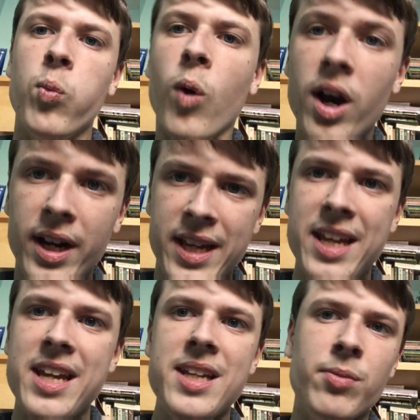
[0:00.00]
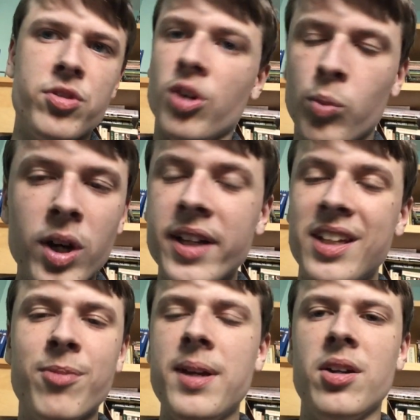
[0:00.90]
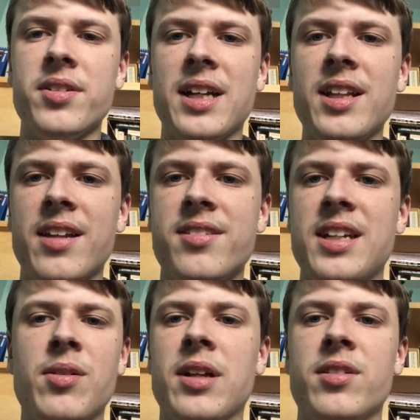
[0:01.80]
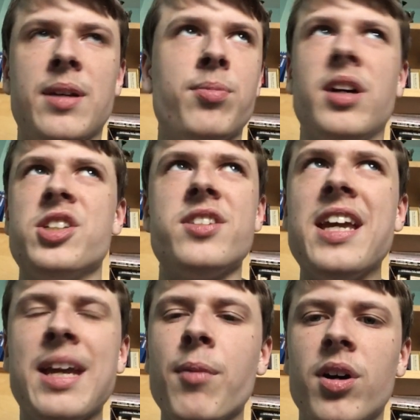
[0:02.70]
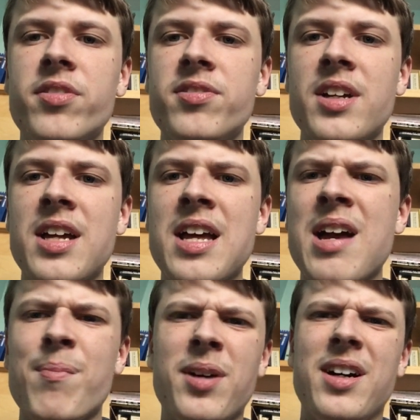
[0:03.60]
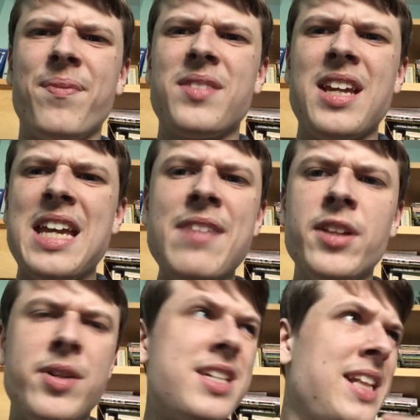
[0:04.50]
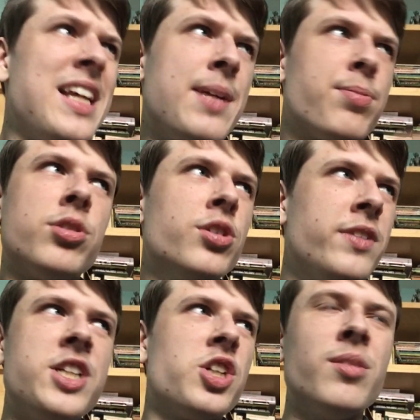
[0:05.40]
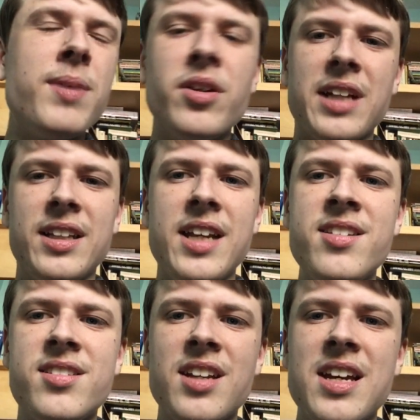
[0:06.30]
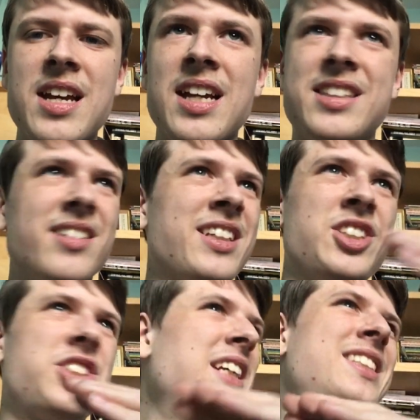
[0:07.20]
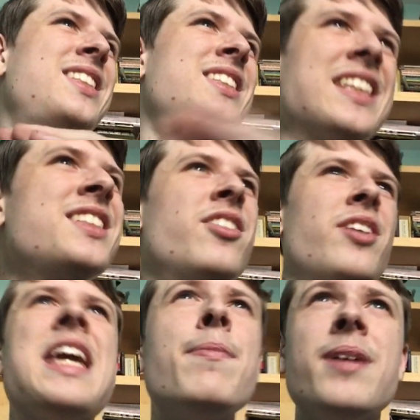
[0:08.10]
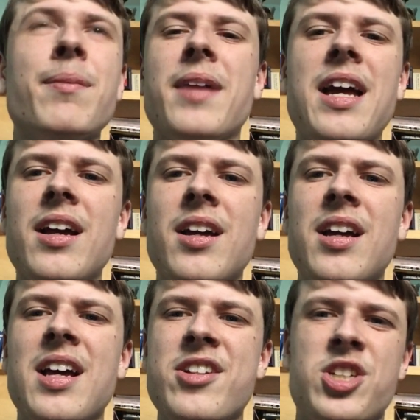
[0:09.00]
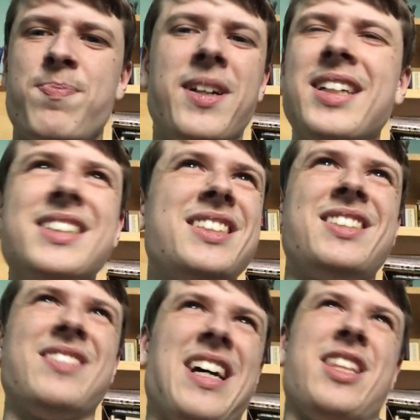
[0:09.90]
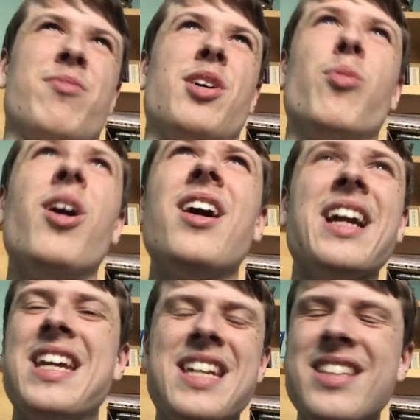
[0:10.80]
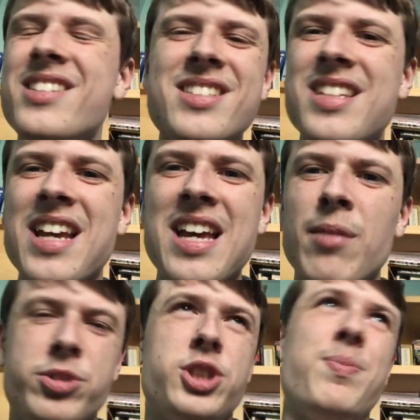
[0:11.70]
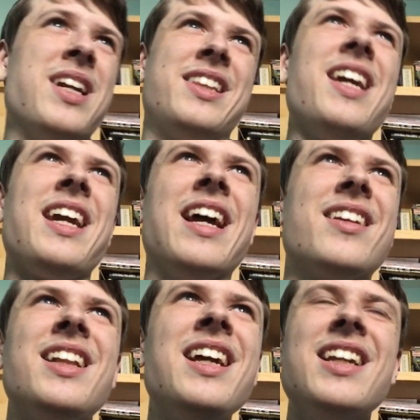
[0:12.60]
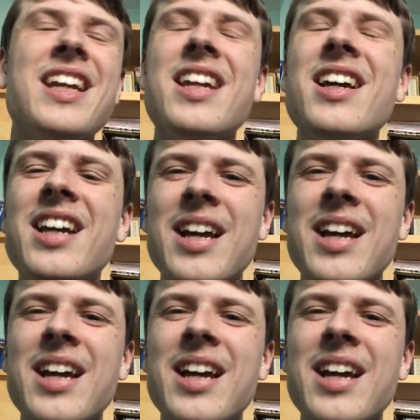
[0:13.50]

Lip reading: why he was not worthy of being on that list, and that Brian should take him off. But even though he clearly proved he shouldn't be on that list, Dunning just insisted on keeping him there. Just because, I don't know why, he was just being a dickhead, clearly.